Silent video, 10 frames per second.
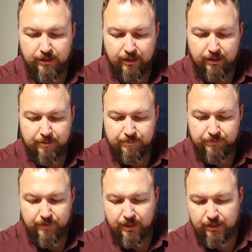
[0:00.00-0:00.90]

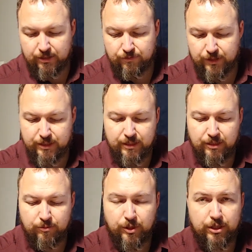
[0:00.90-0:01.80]
um, and he's
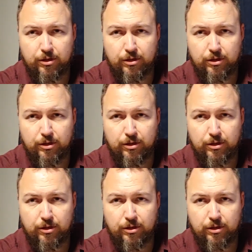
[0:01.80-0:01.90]
visiting with